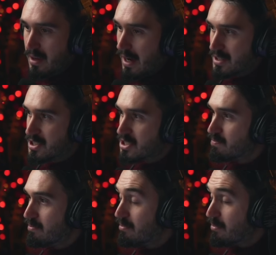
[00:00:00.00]
I just
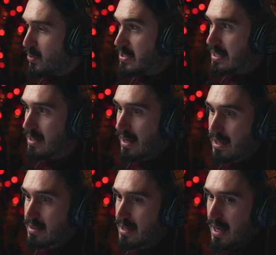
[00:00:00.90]
mostly
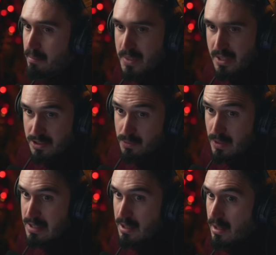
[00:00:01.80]
like the ambience.
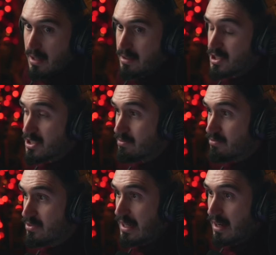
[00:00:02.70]
Once again, I just
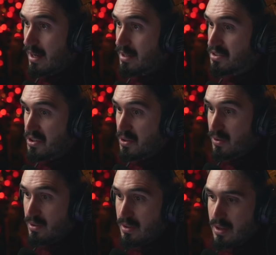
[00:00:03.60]
really like the
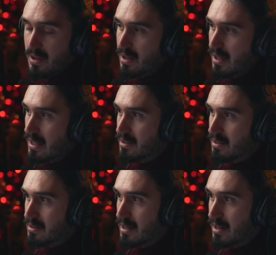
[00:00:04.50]
whole,
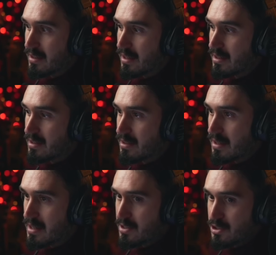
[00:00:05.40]
and I think
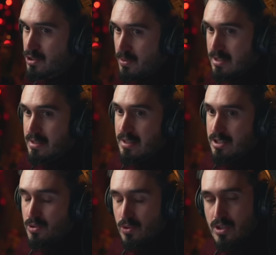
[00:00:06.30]
it suits this
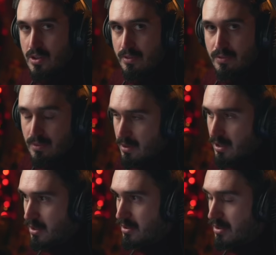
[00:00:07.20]
sort of
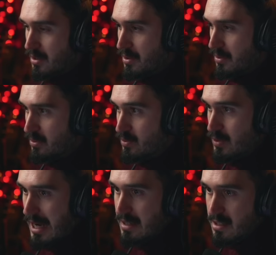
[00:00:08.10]
you know,
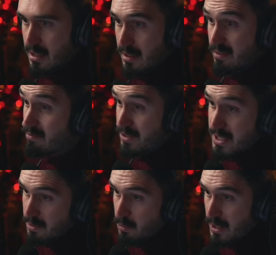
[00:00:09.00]
writing
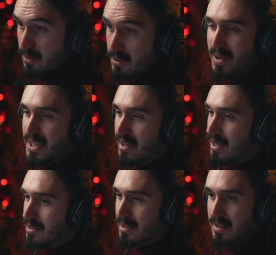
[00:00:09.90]
very well. But yeah,
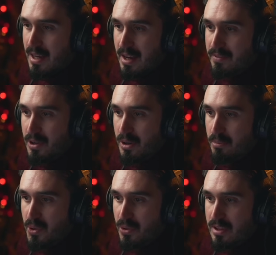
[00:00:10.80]
other than that, I've got
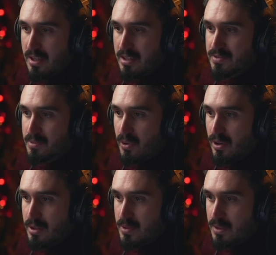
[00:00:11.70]
more things from
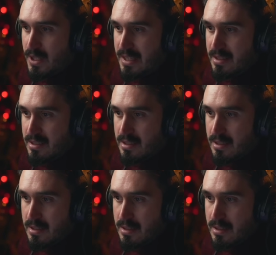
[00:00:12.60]
Woodwinds